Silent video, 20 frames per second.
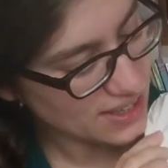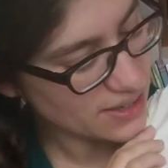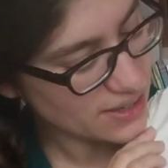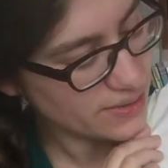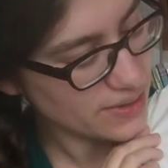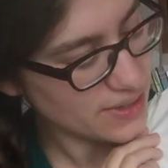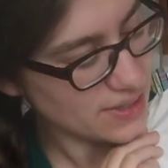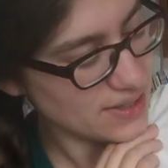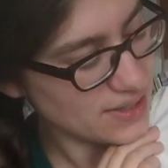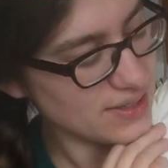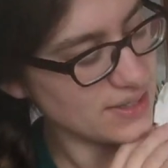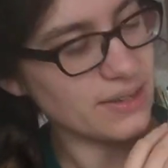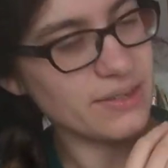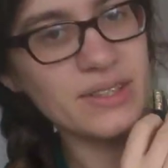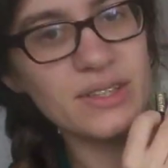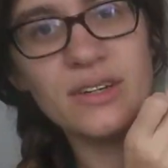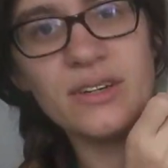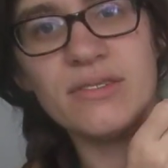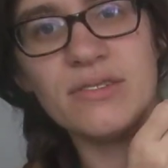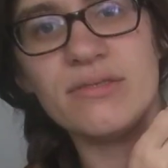There was a
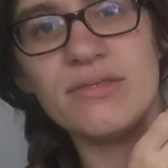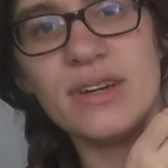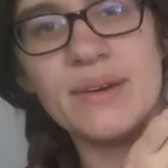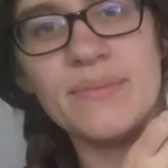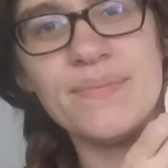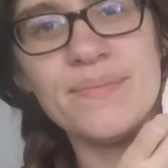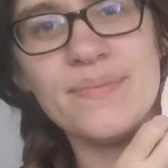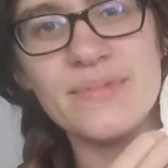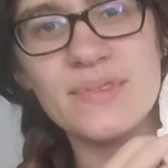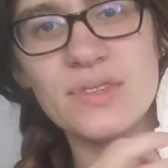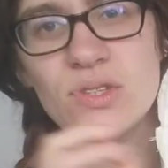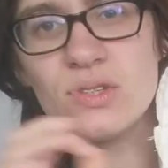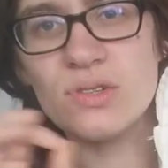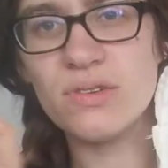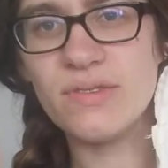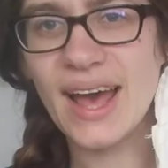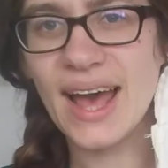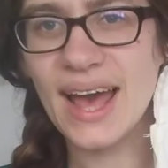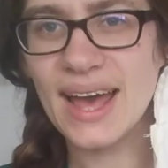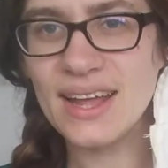lot of
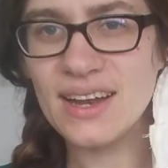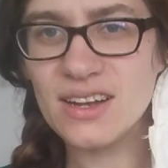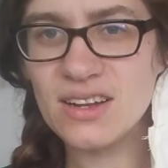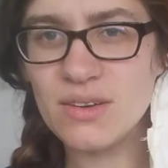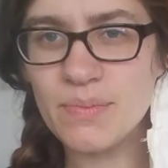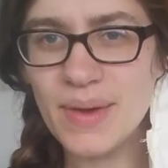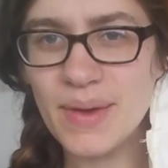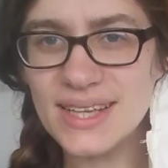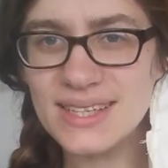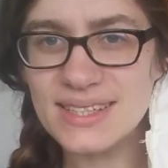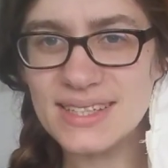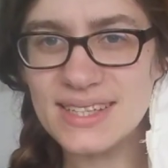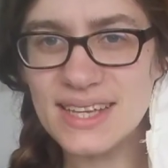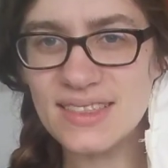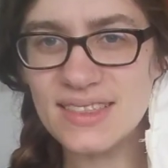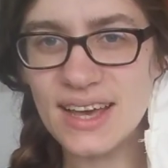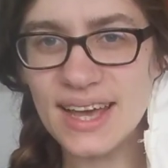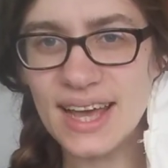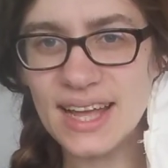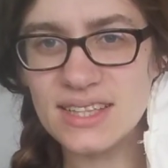sort of hand
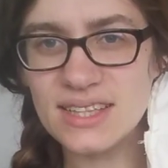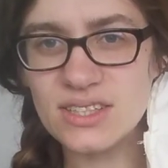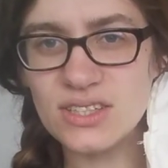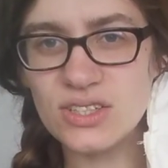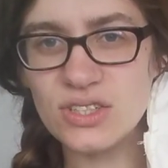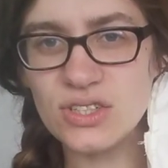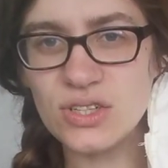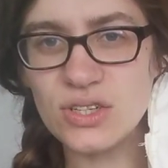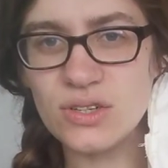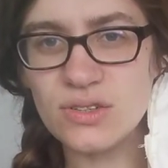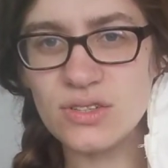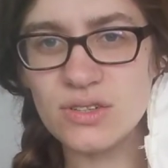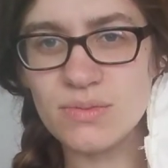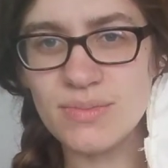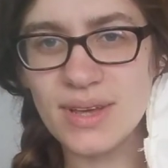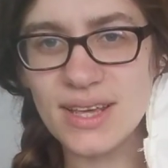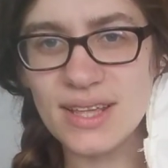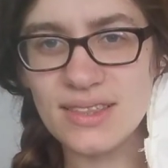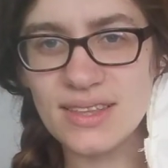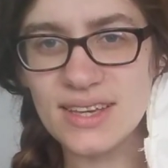basting that I had to do to
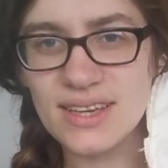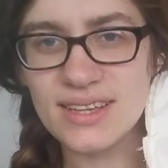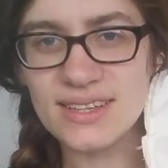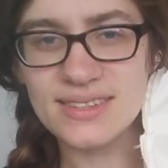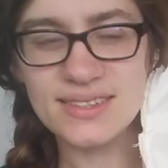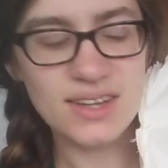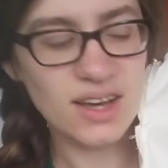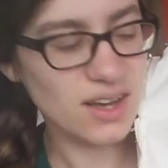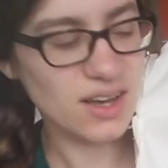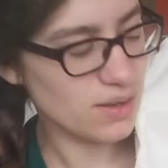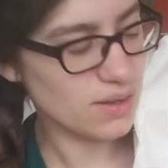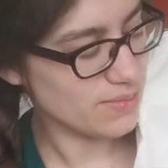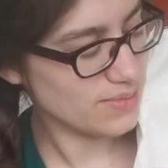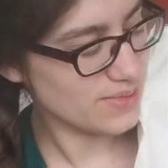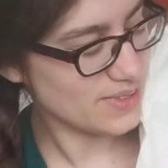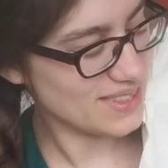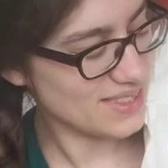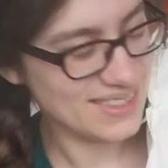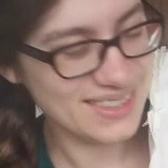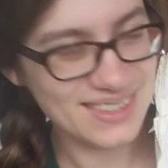make these
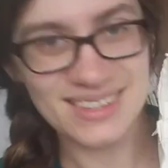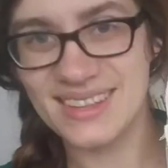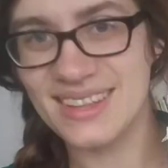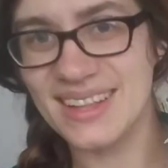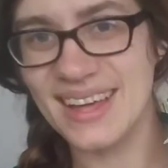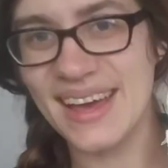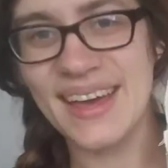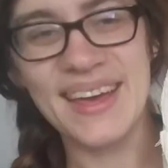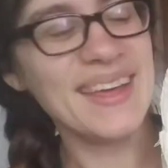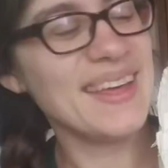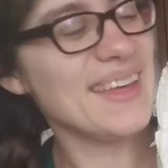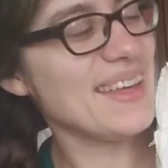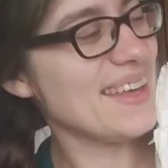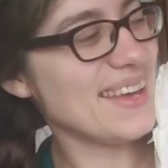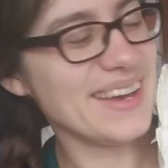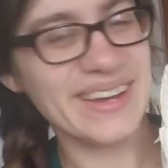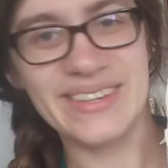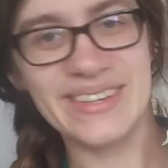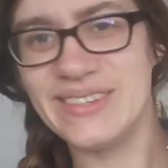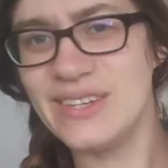cups.
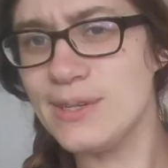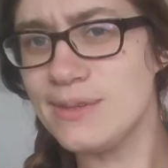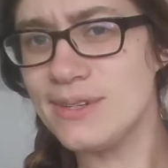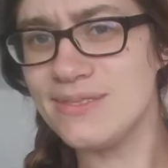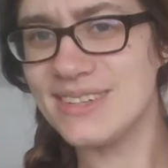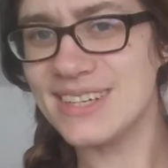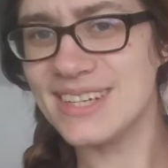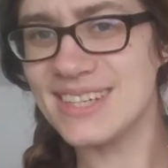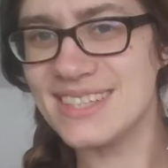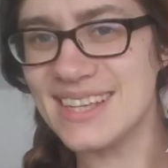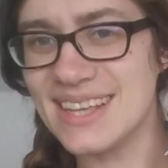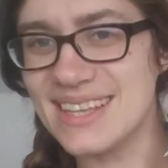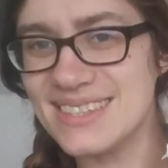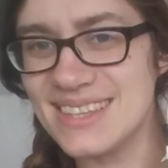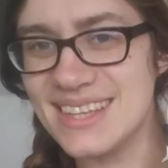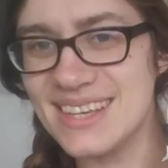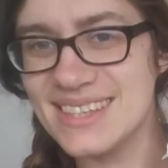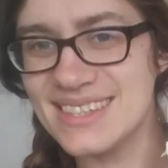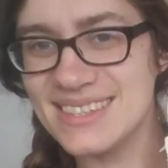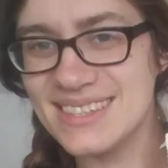Is YouTube going to
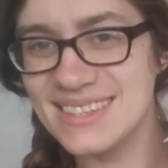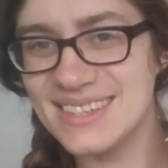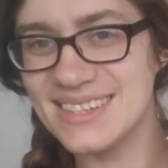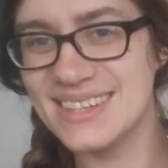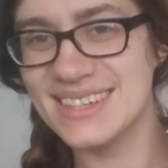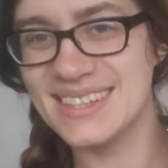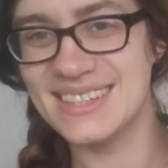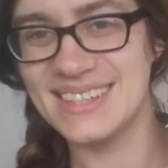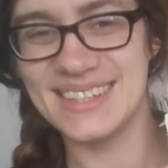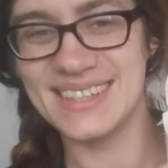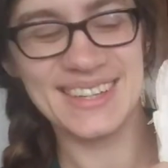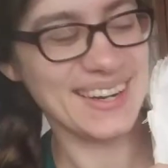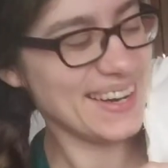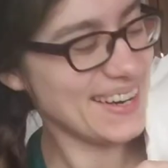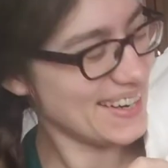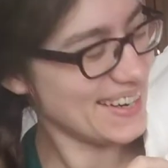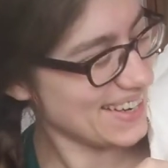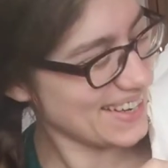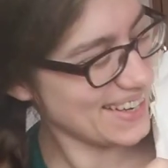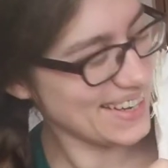censor this? I don't know.
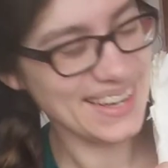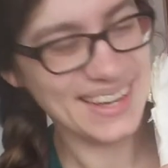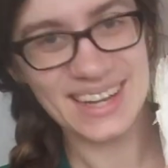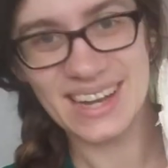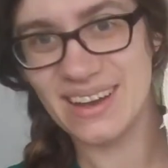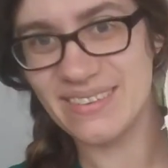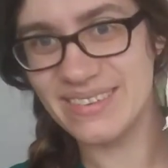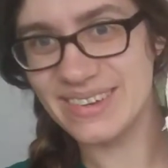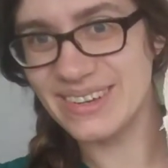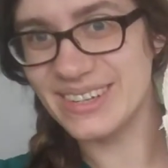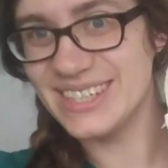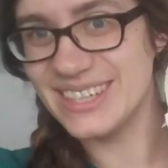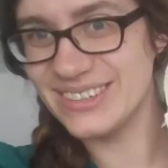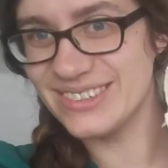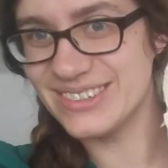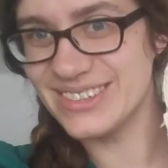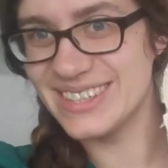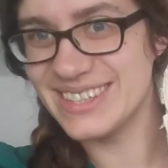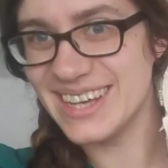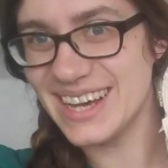Cover your
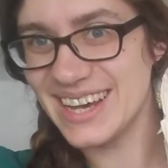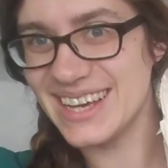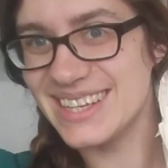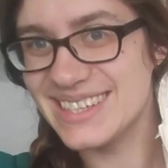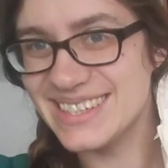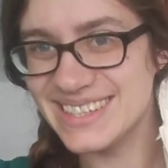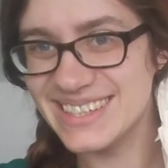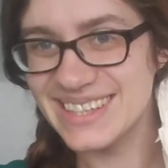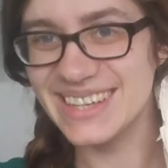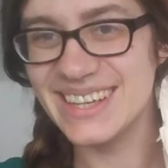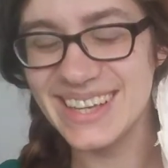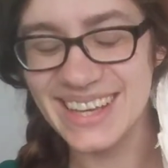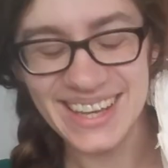children's eyes.